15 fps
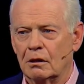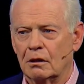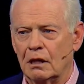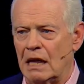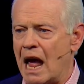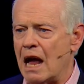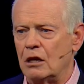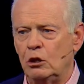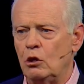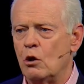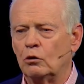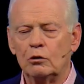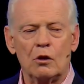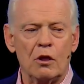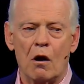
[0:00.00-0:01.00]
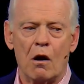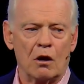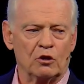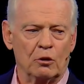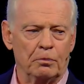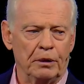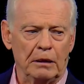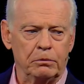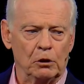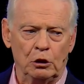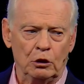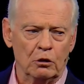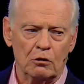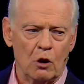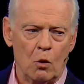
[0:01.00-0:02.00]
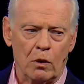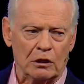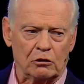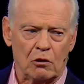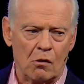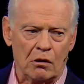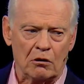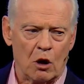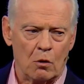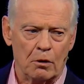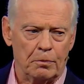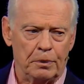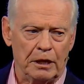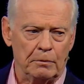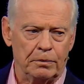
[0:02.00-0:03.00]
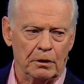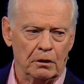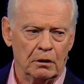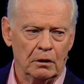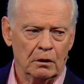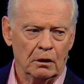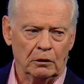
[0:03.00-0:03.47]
now, you don't know the hearts of people. You don't know what's going on with people.